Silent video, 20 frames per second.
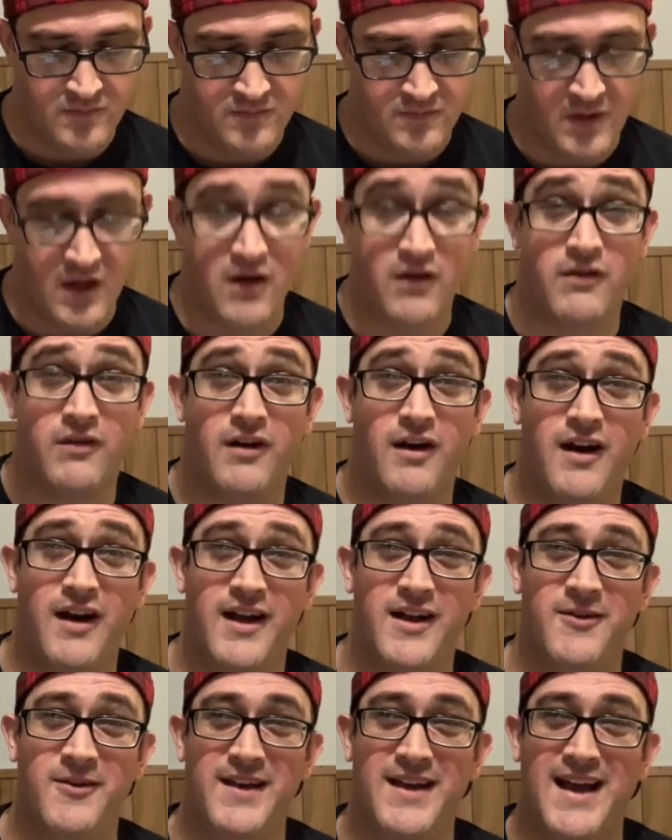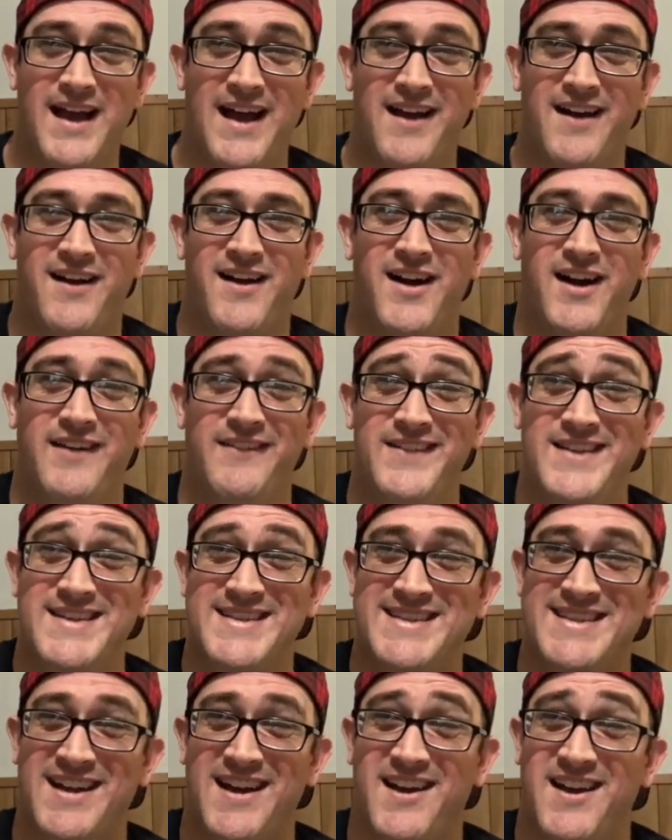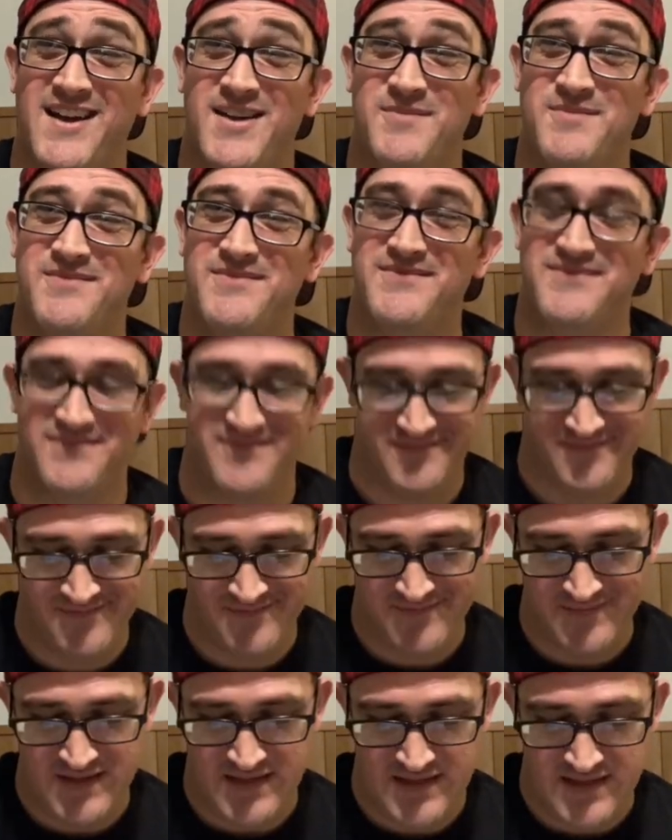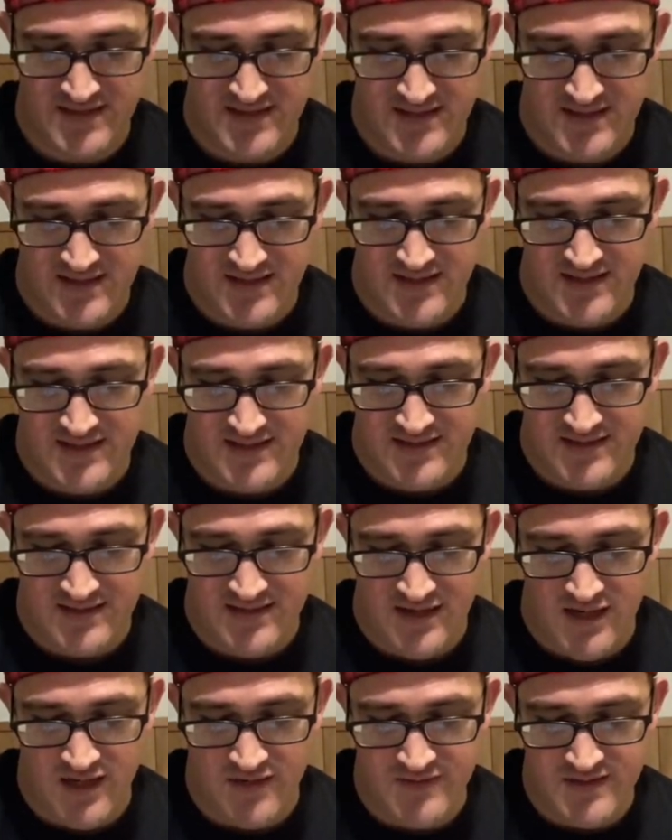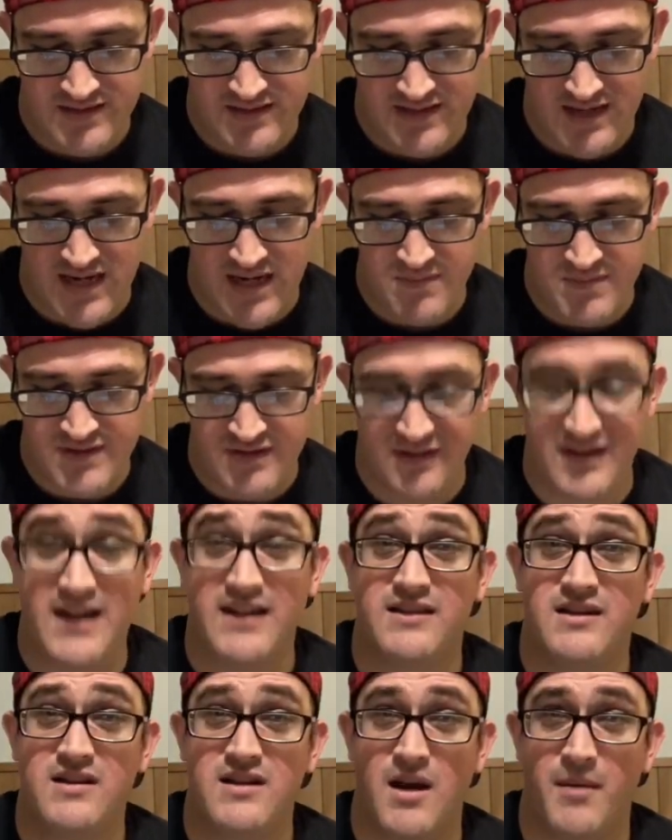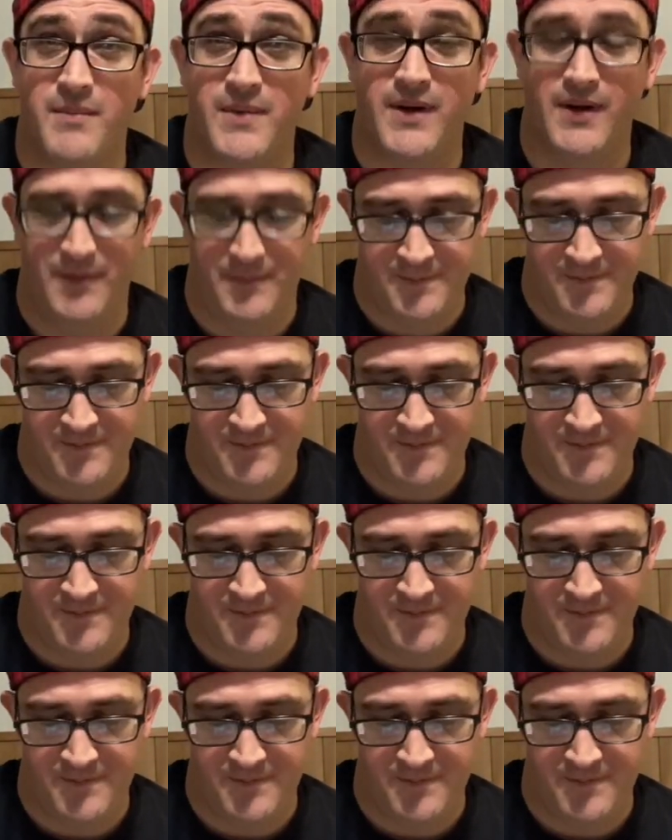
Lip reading: All right, we got Harvest Time. Harvest Time, select a number.